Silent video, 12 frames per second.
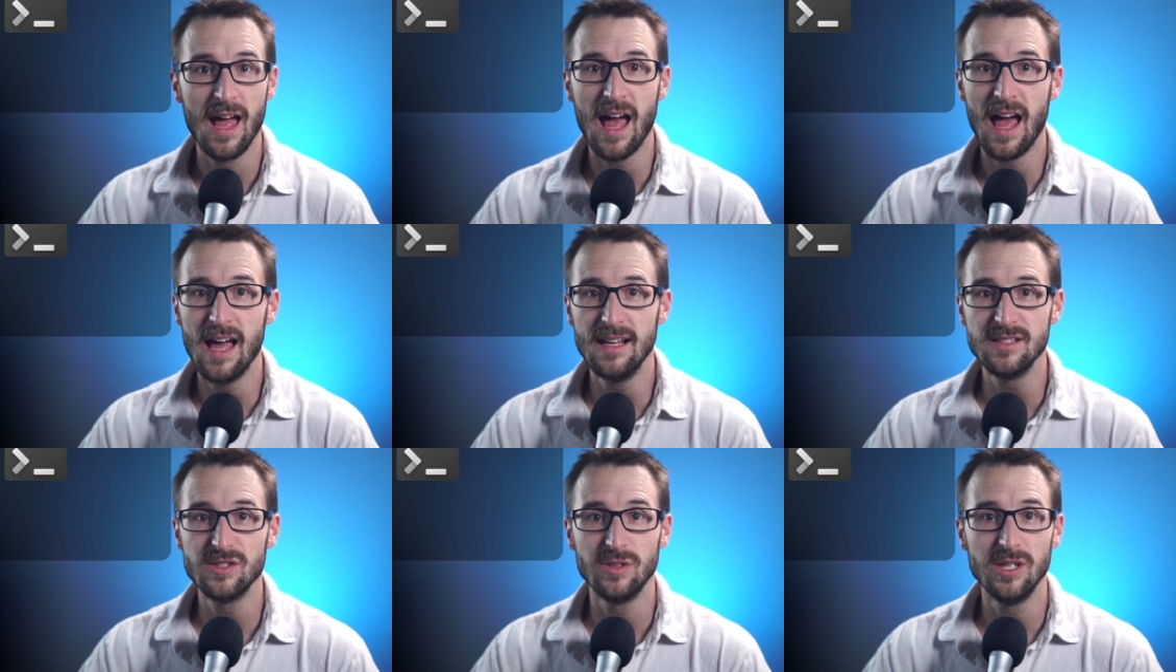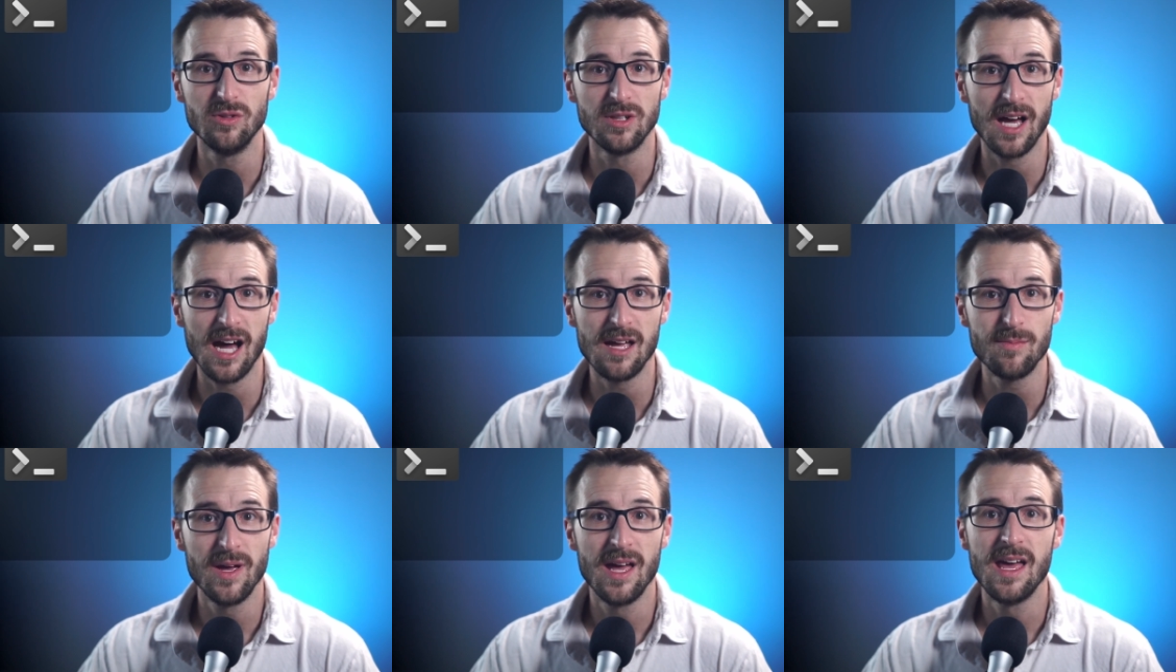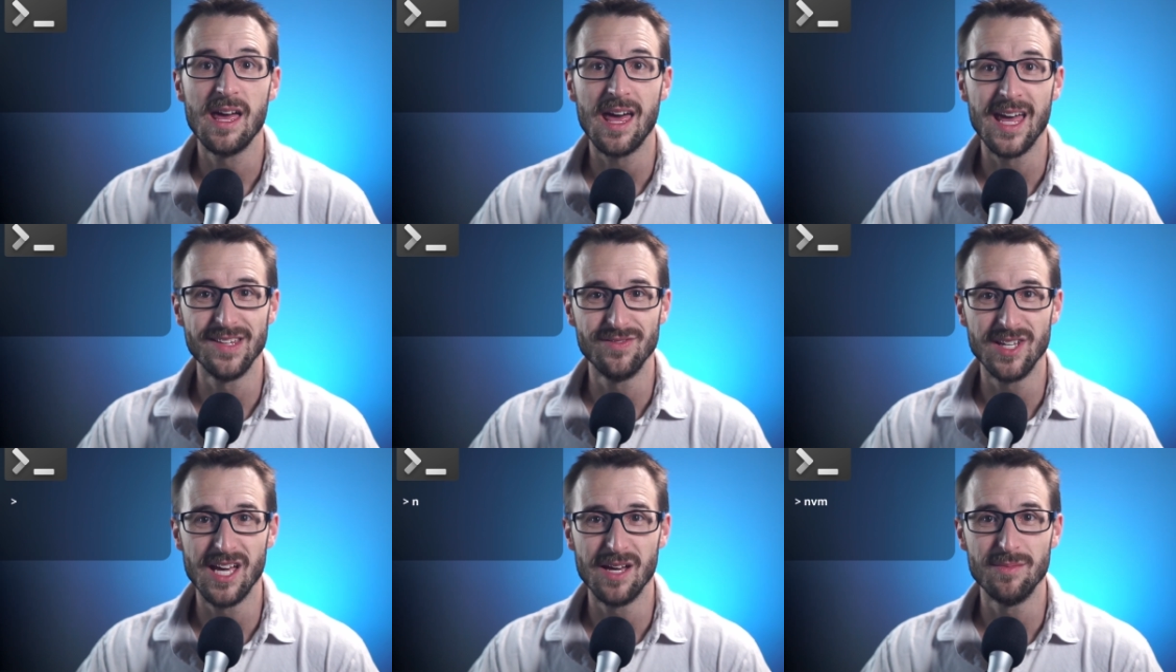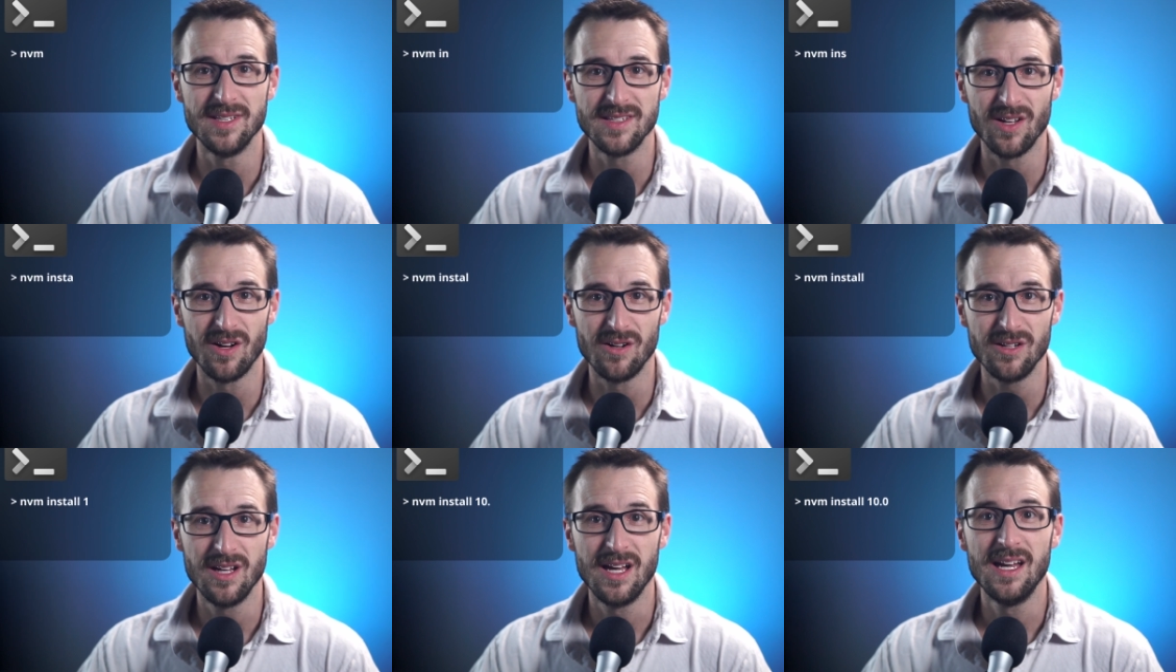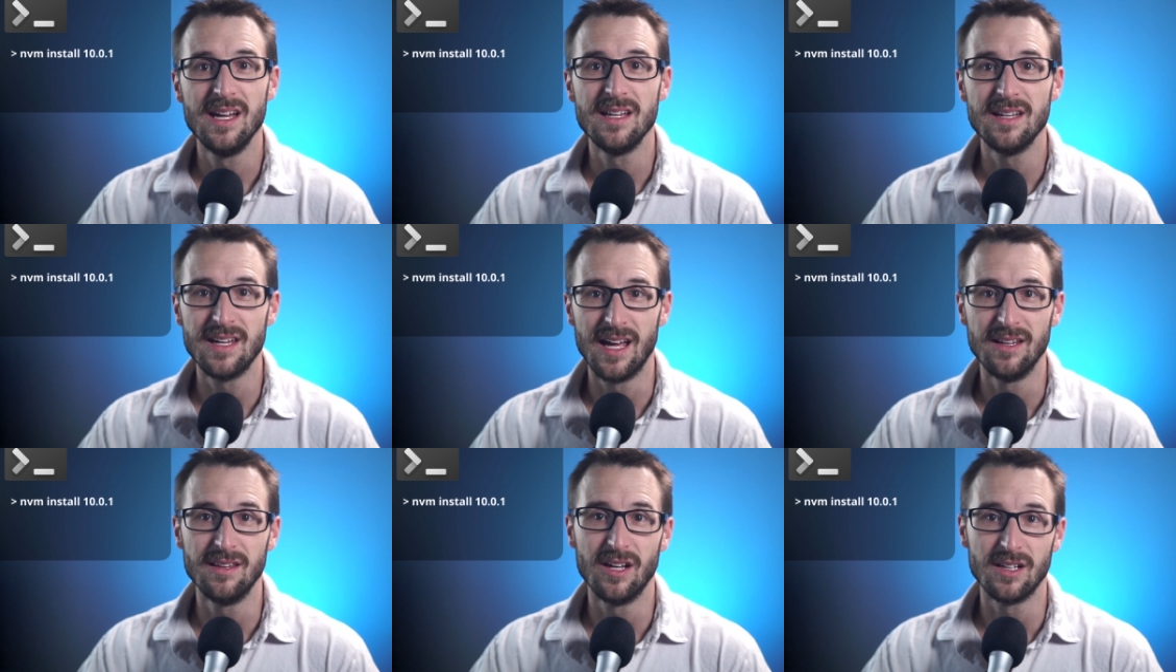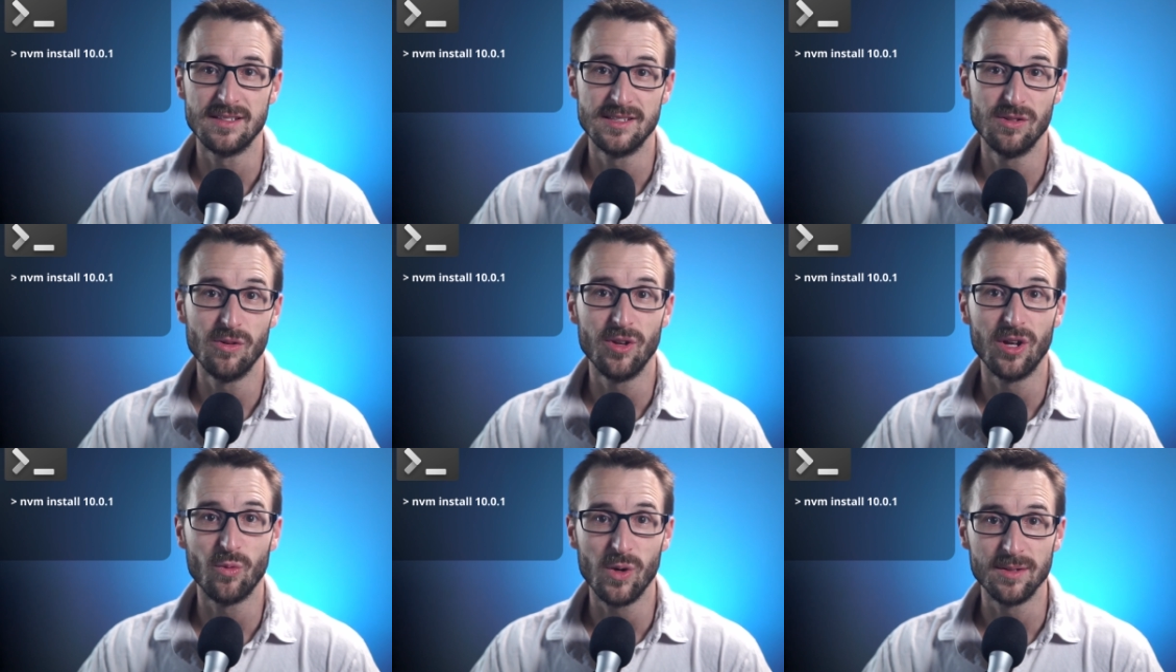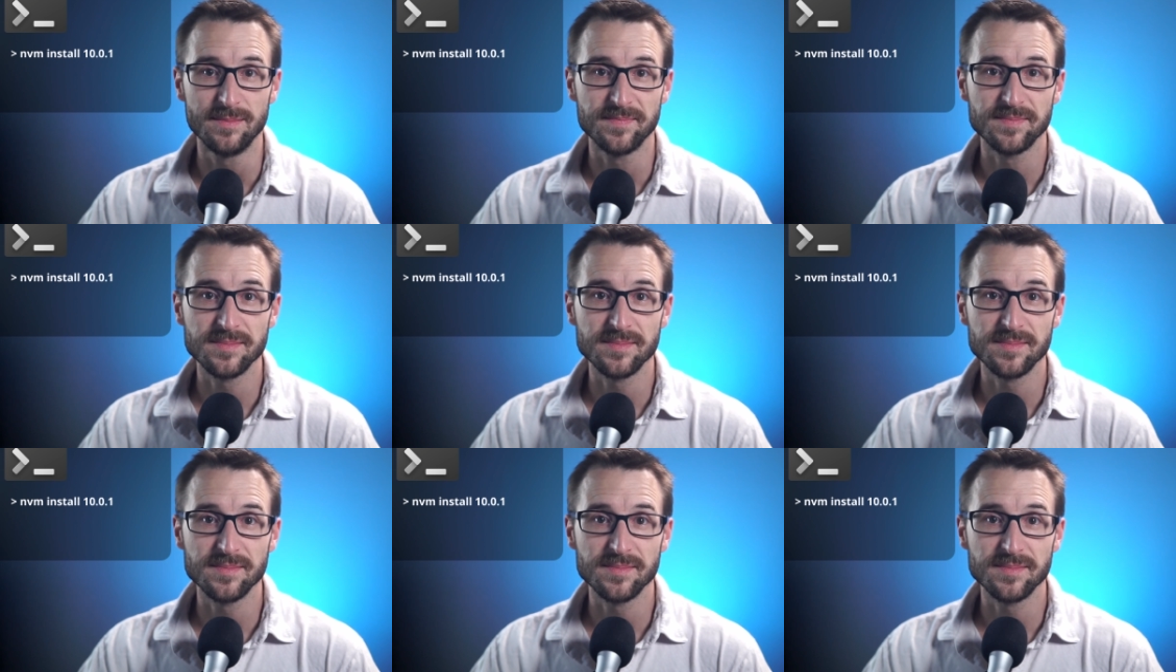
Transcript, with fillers: hence you need to type N V M install ten point zero point one.